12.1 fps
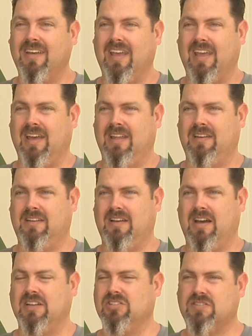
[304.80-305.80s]
And
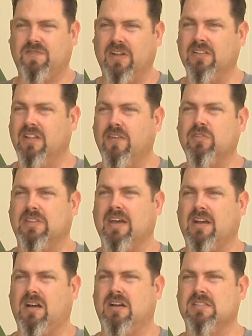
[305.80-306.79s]
I just fell in love with
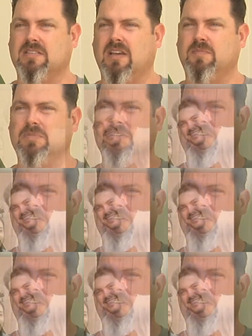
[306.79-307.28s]
that concept.